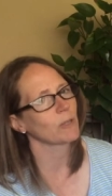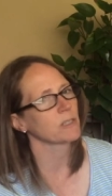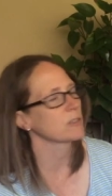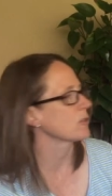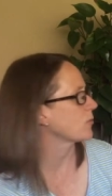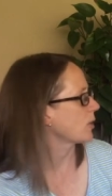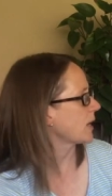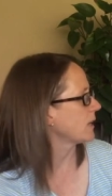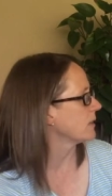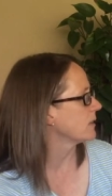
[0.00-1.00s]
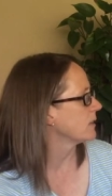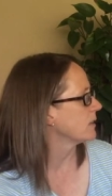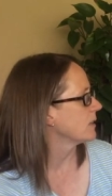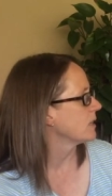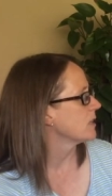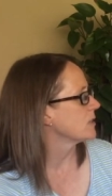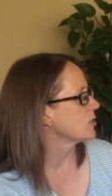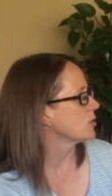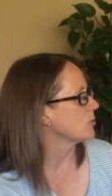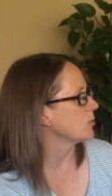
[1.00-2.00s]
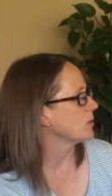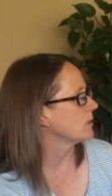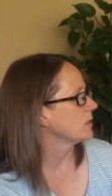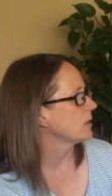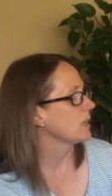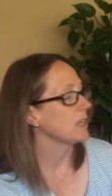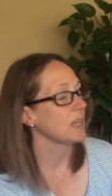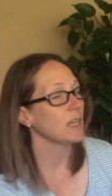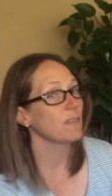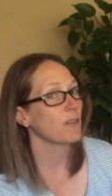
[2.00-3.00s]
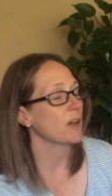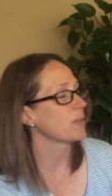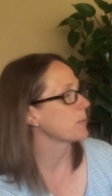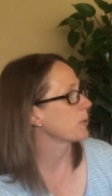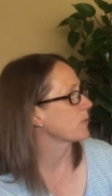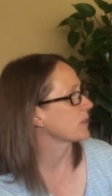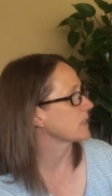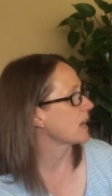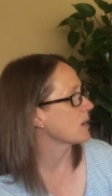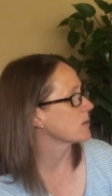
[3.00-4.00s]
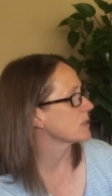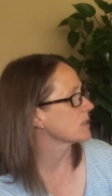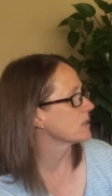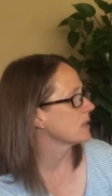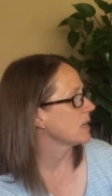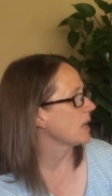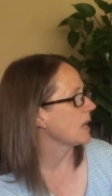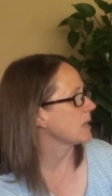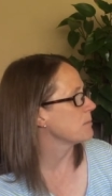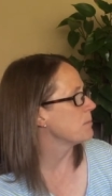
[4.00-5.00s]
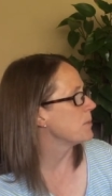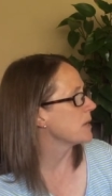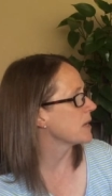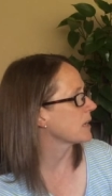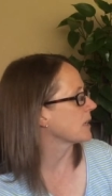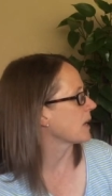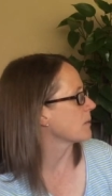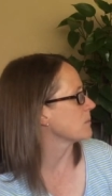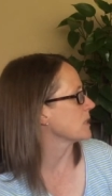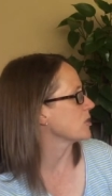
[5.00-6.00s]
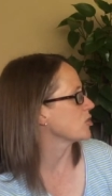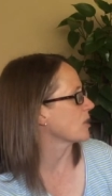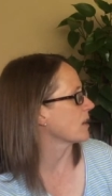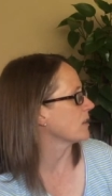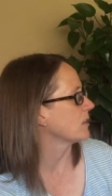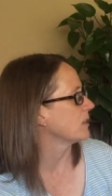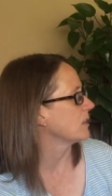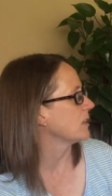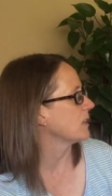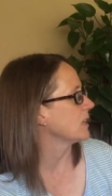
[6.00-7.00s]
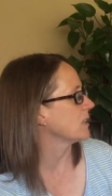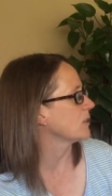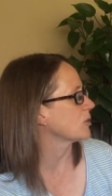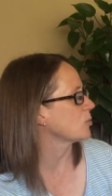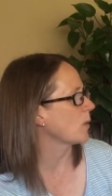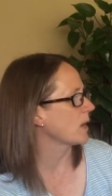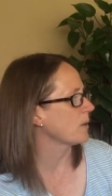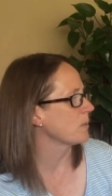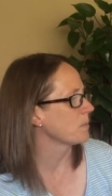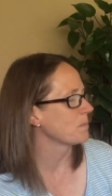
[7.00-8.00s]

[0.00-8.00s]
wasn't afraid. Soon, he found the perfect house, a big empty shell. It looked, well,